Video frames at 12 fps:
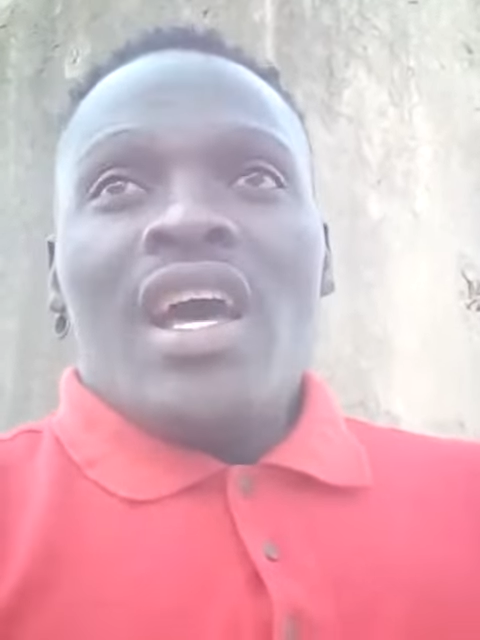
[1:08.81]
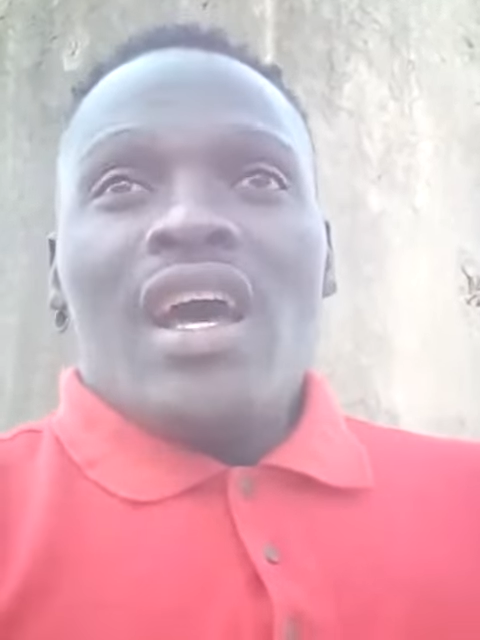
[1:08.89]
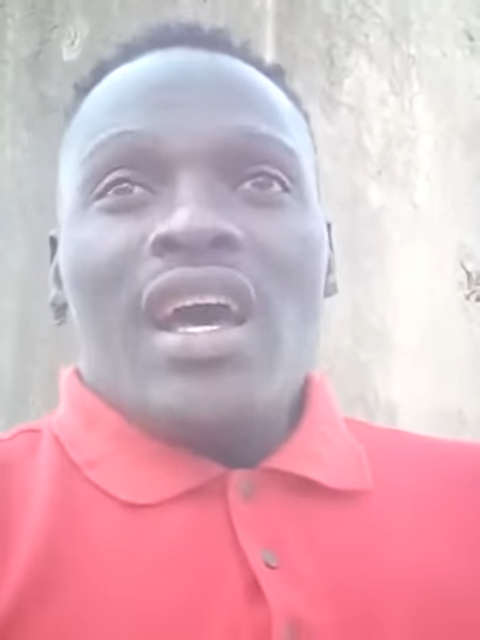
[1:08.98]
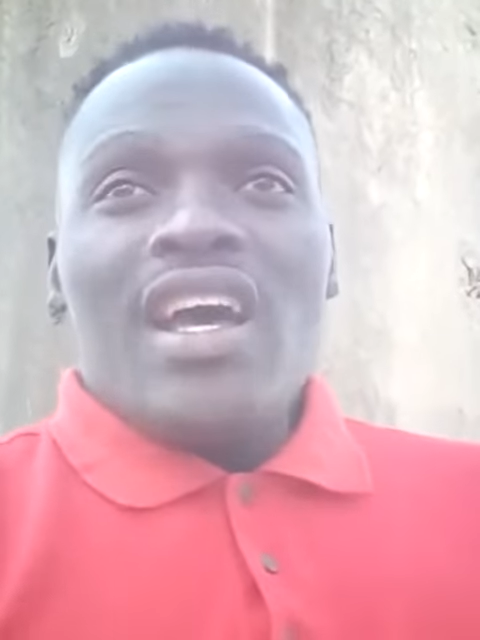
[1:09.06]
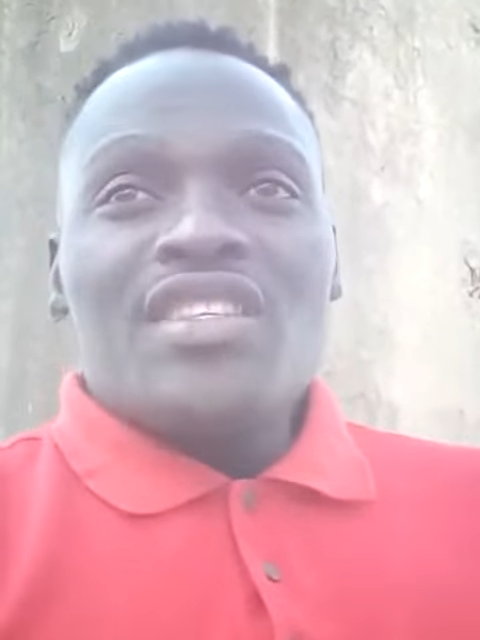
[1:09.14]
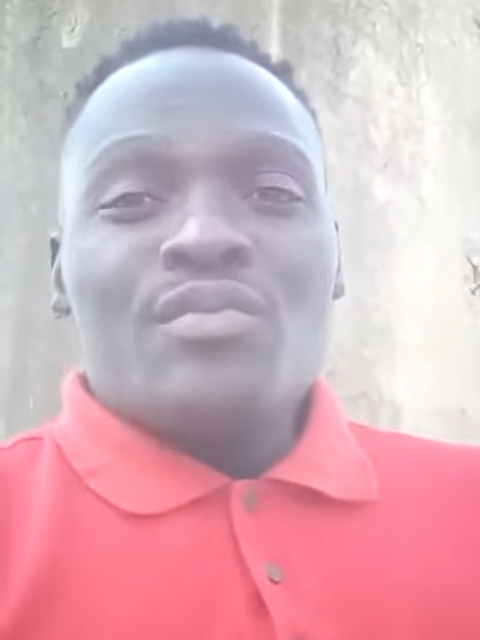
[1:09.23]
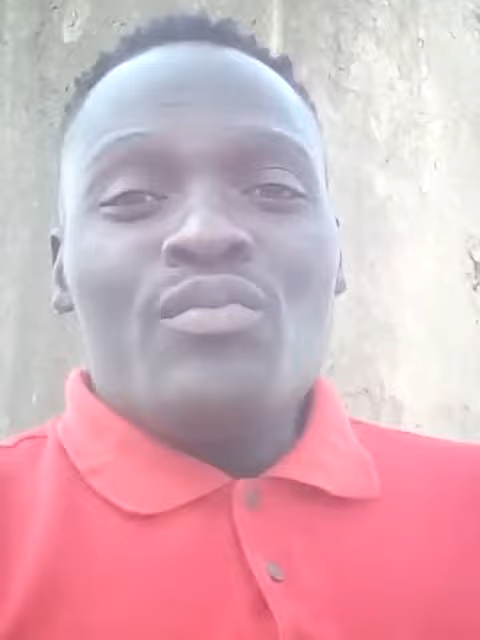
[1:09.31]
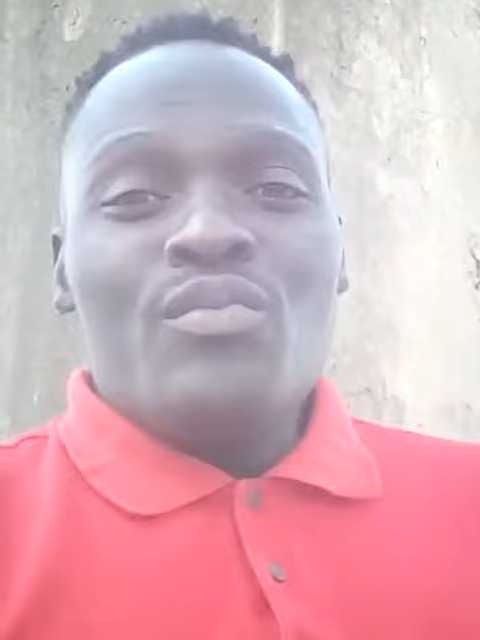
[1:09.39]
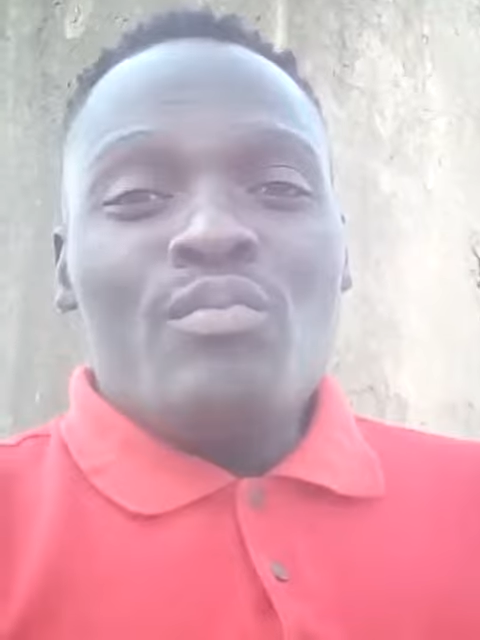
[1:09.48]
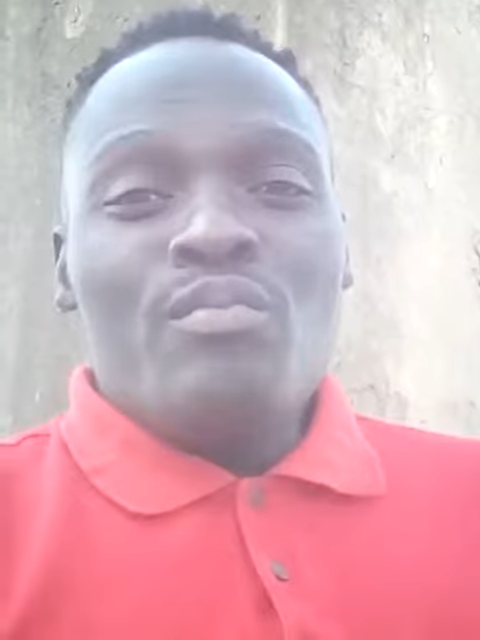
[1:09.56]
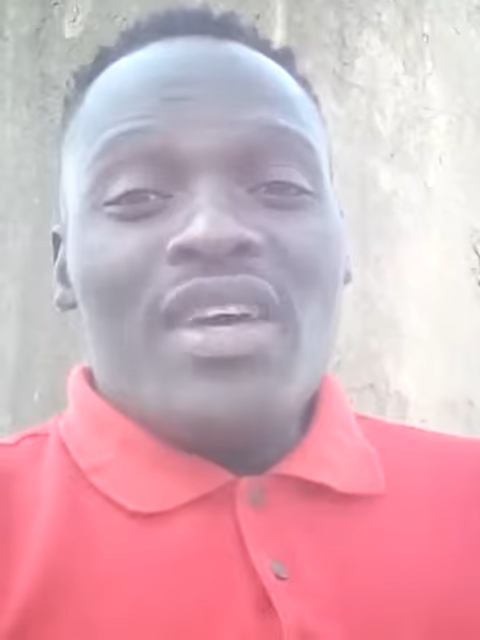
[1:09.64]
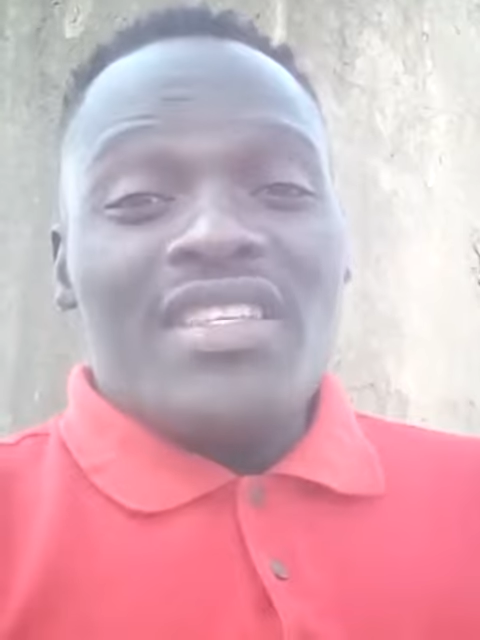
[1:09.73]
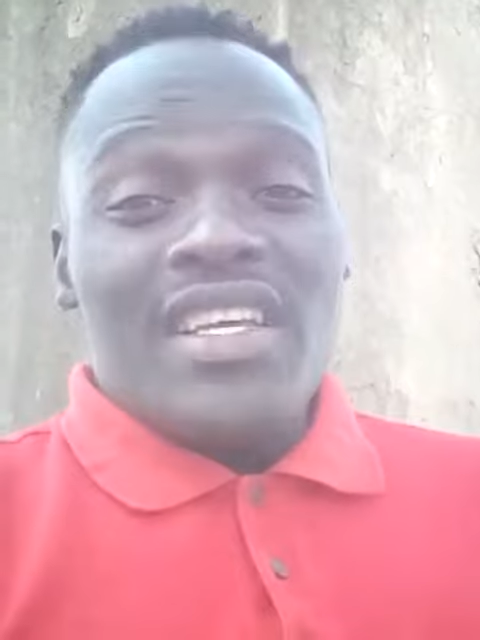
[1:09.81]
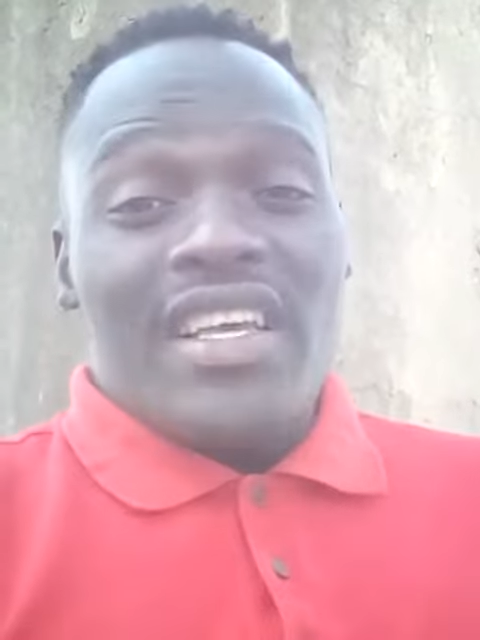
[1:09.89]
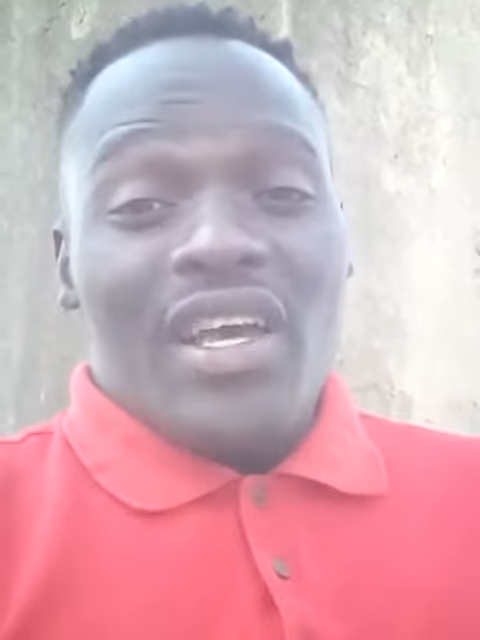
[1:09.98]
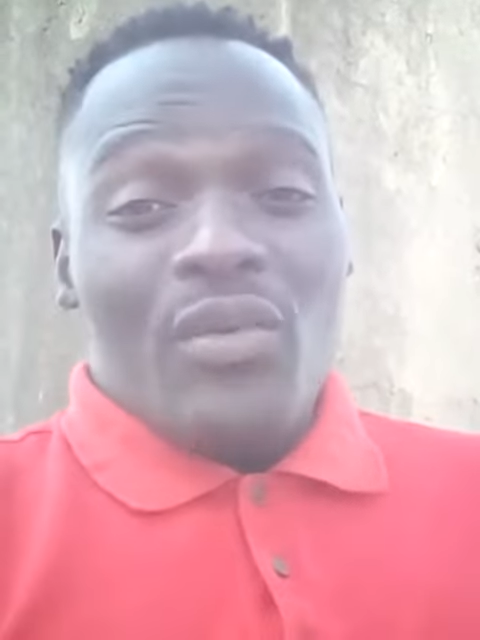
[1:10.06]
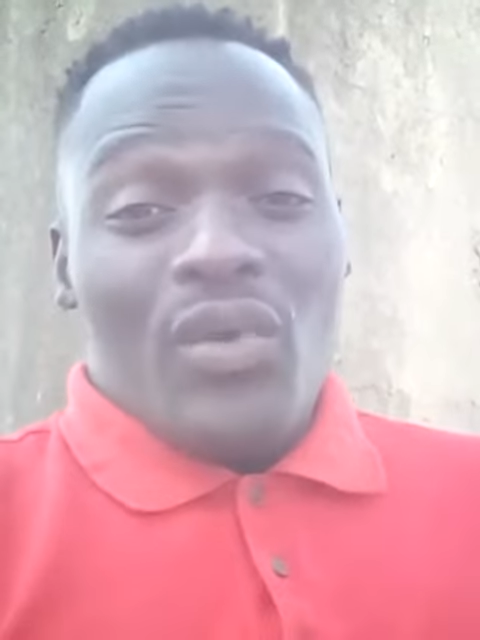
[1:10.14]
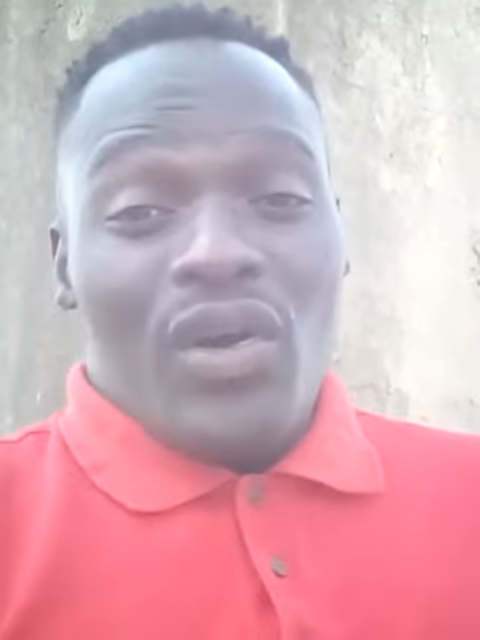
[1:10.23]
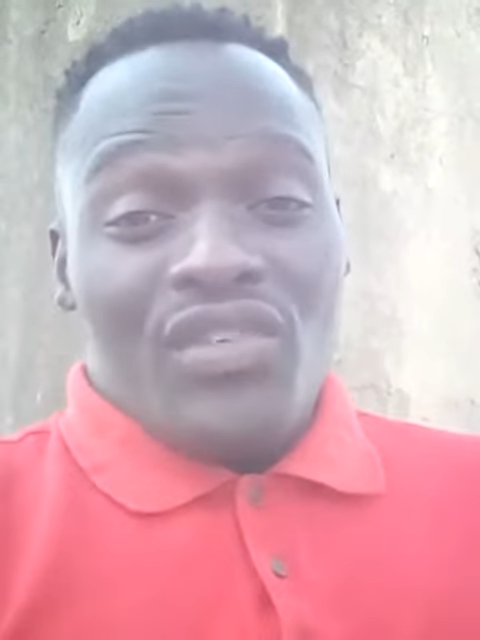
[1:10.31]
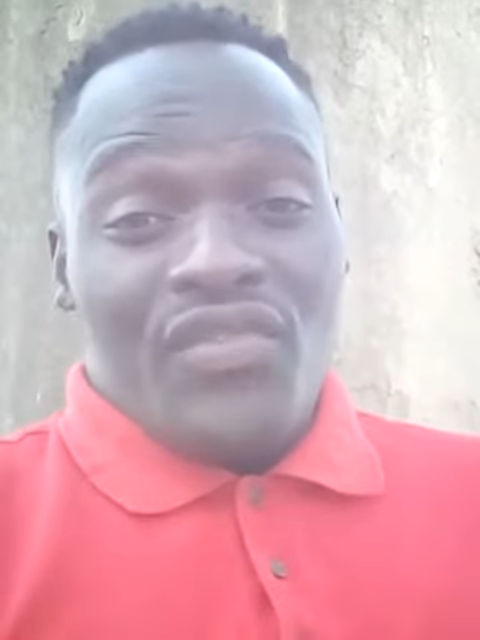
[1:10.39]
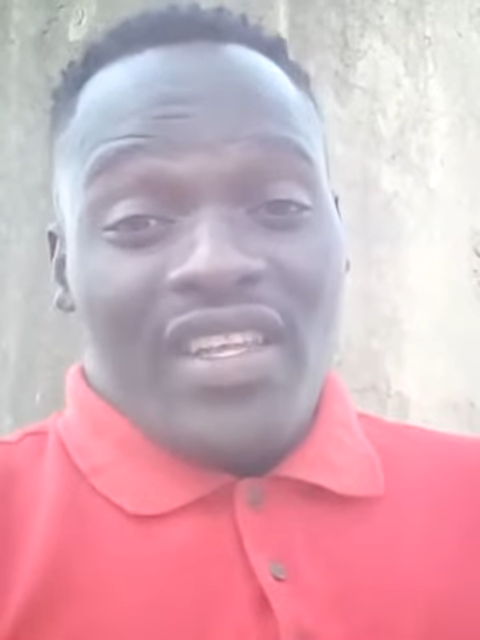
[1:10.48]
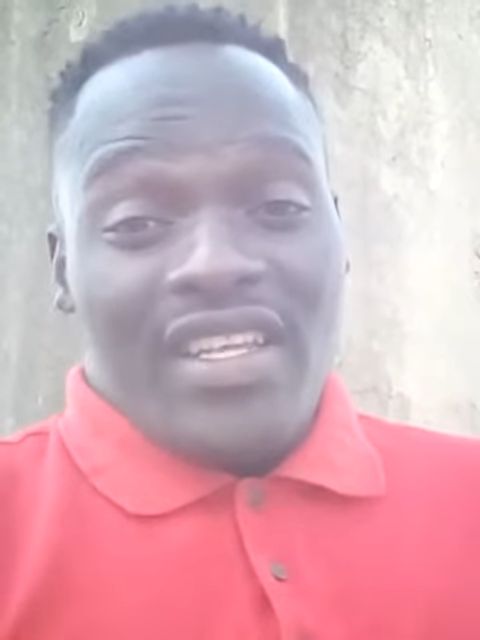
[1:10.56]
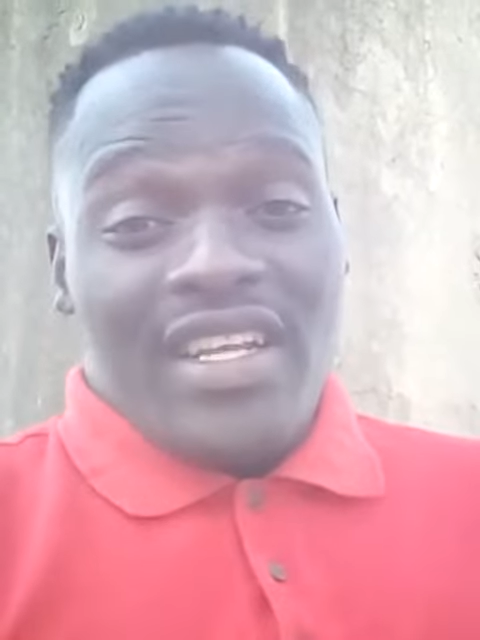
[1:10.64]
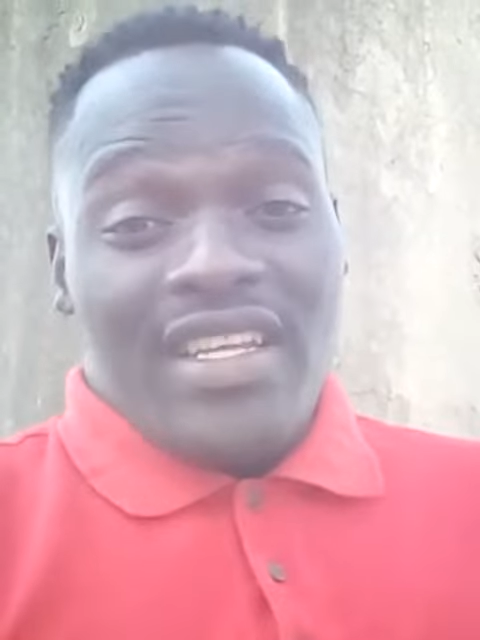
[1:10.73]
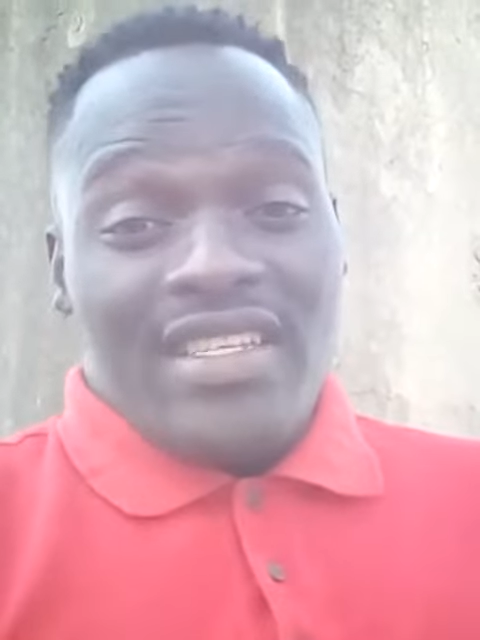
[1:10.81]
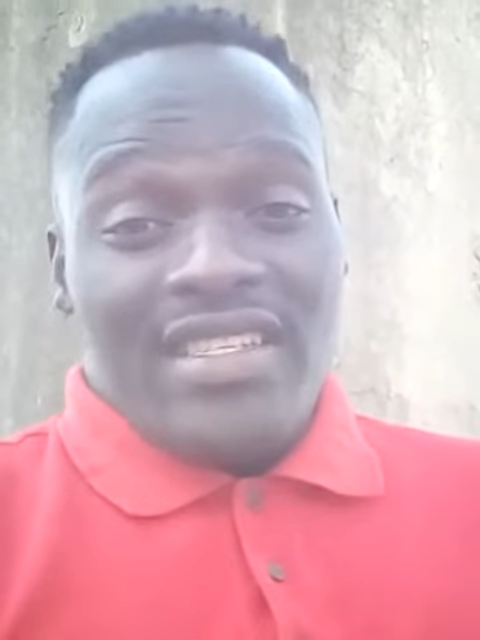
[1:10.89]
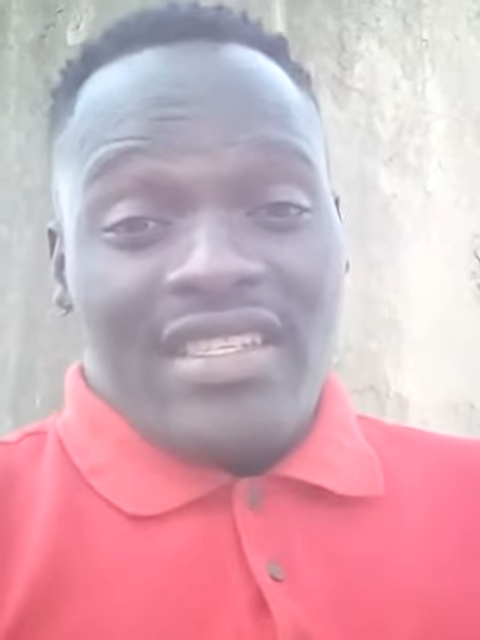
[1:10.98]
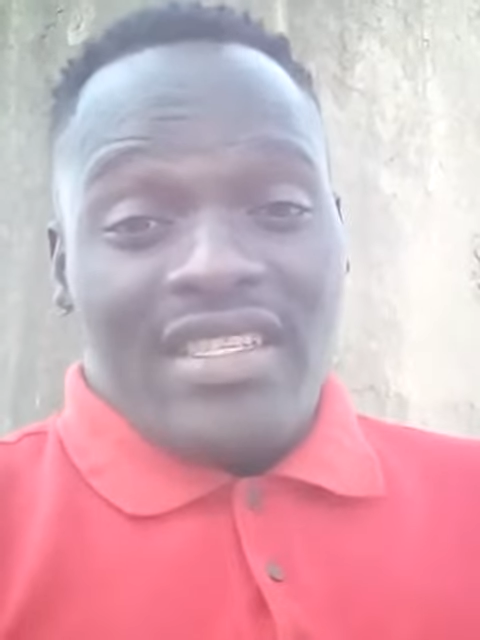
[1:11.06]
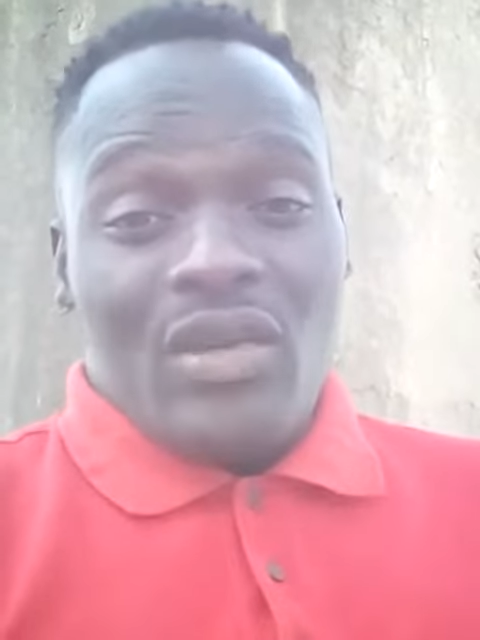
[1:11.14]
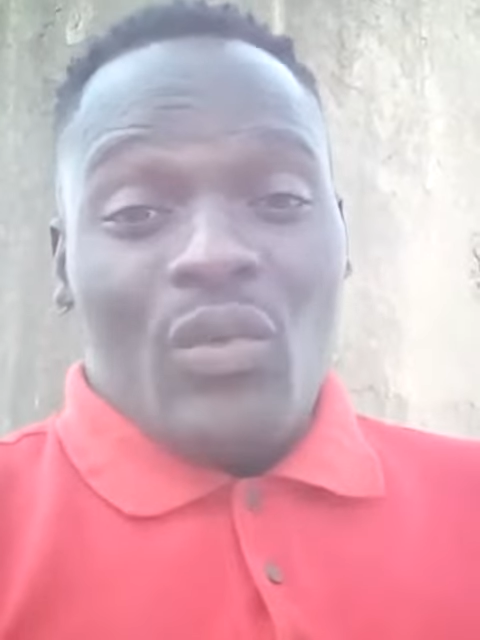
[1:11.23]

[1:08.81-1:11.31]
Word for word: Uh, as Mr. Gay World finalist,